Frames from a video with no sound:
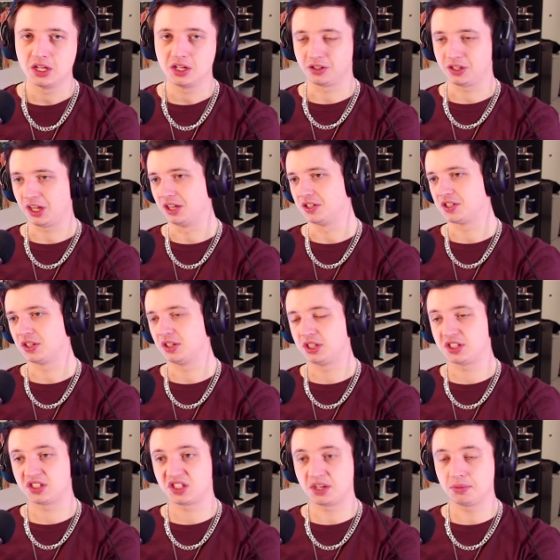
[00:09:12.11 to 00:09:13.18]
Okay, so
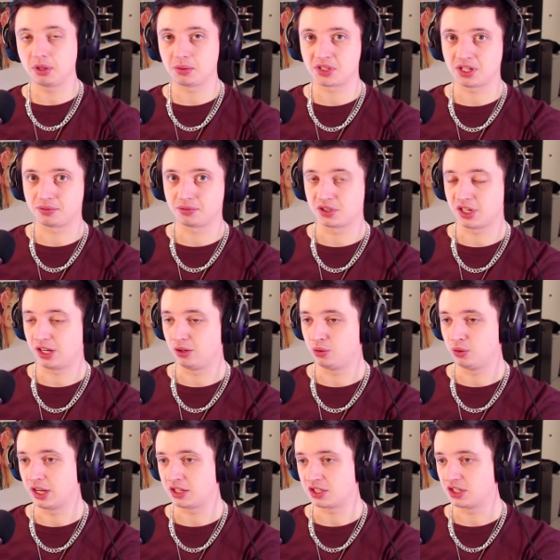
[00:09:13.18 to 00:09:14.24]
it's sometimes tough to tell who
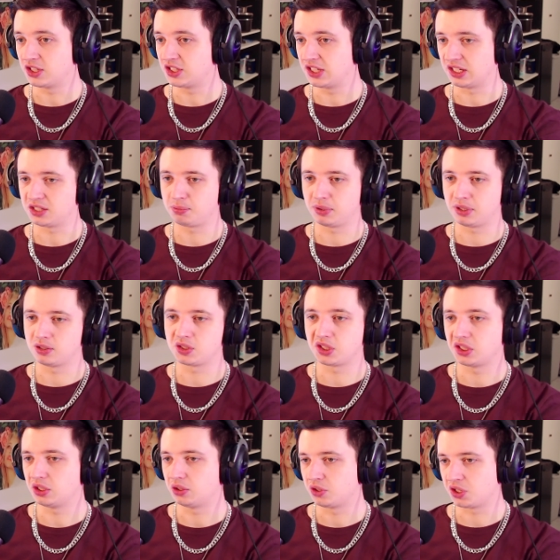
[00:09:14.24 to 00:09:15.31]
actually sings because they
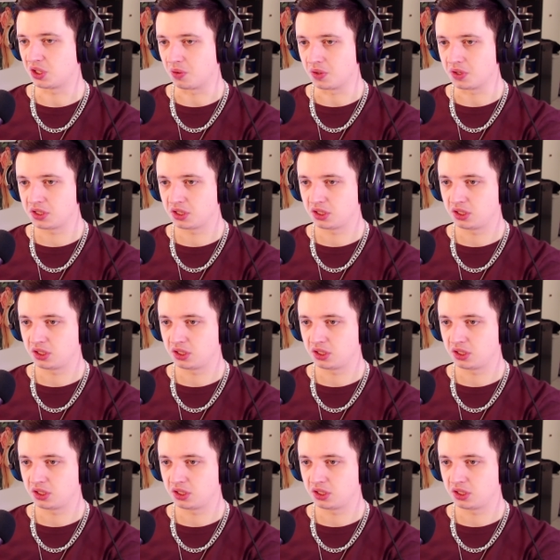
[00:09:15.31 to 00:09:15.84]
don't show it.